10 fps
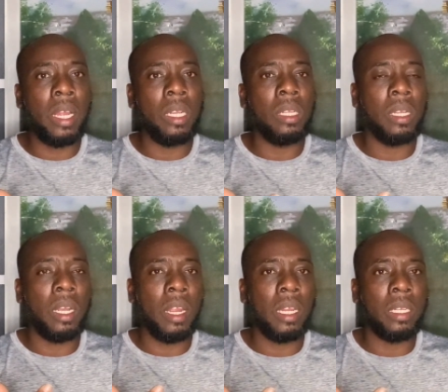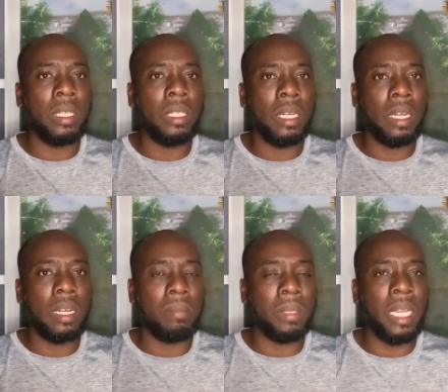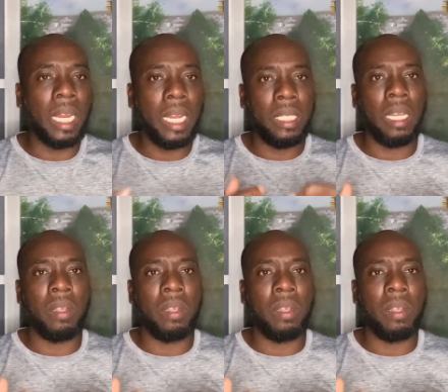on the are on the um the decline in